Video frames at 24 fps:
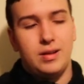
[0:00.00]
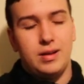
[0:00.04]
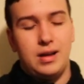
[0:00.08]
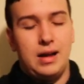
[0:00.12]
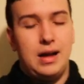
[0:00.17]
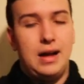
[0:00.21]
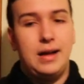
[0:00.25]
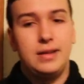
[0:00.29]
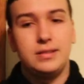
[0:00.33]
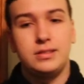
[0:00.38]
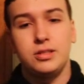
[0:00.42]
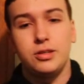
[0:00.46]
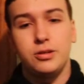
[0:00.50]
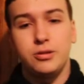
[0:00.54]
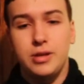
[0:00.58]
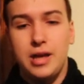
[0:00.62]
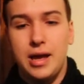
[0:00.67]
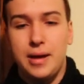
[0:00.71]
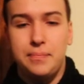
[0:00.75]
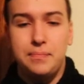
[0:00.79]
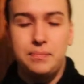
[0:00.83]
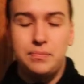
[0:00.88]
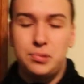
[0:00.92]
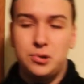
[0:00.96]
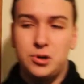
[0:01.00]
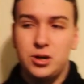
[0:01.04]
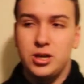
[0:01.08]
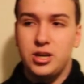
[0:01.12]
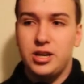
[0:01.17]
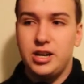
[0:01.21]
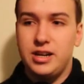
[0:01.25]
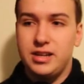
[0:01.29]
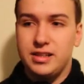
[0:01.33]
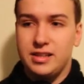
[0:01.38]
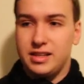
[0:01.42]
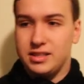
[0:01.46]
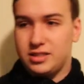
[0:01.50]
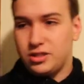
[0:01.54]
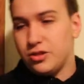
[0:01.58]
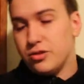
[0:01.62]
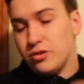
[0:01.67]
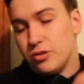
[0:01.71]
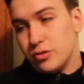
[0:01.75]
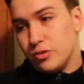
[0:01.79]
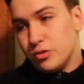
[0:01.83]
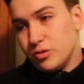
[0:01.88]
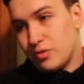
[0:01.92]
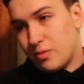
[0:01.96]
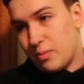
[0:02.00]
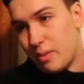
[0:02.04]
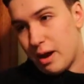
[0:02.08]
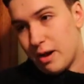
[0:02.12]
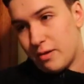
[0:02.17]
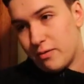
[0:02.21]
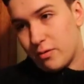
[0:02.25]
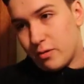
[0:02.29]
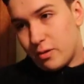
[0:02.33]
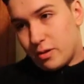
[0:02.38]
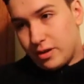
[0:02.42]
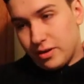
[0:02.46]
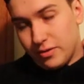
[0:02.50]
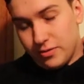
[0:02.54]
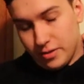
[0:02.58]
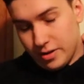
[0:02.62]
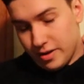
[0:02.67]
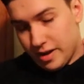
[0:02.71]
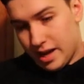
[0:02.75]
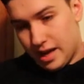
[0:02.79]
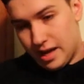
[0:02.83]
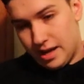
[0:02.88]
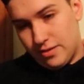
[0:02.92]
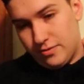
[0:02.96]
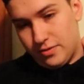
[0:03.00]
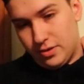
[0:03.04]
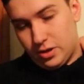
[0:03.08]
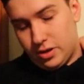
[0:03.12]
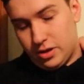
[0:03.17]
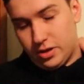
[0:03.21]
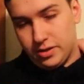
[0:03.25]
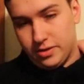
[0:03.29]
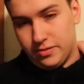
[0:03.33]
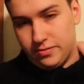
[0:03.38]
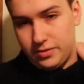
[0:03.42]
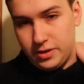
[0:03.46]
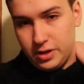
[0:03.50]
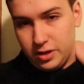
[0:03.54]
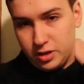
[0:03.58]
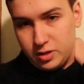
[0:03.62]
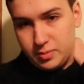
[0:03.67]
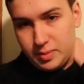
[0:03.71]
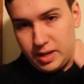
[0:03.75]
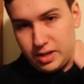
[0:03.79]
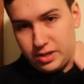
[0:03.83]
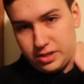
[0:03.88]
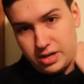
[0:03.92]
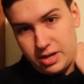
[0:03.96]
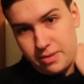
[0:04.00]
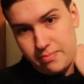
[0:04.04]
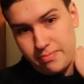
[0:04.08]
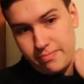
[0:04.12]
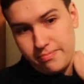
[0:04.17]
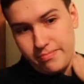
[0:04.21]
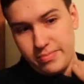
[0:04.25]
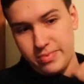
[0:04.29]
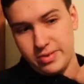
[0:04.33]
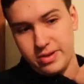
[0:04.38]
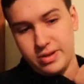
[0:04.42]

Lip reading: So yeah, pretty good. It lets you use from everywhere if you have all the field spells up,